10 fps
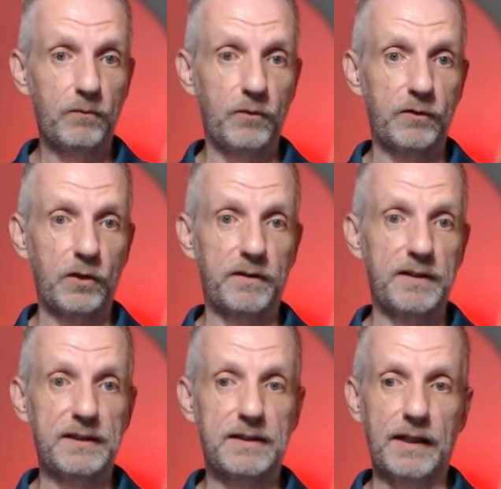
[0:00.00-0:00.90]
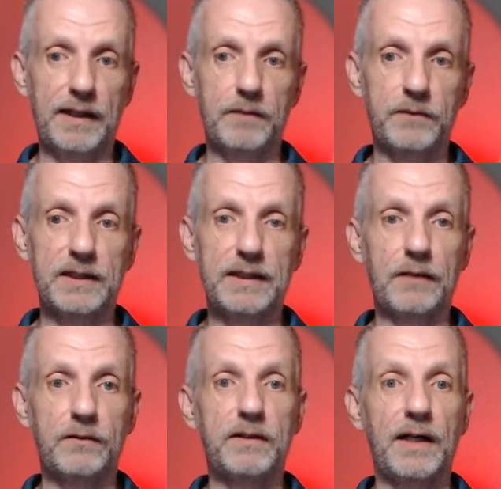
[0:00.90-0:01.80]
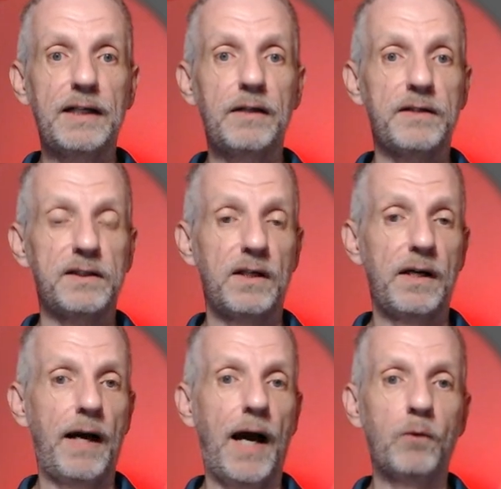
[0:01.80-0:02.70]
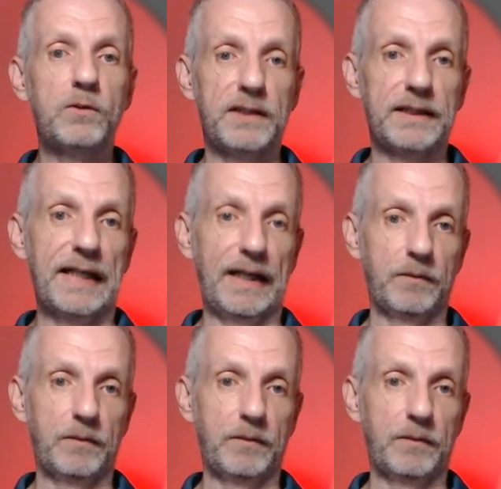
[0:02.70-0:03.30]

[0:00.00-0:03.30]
we've got this dial that we can now dial this out again,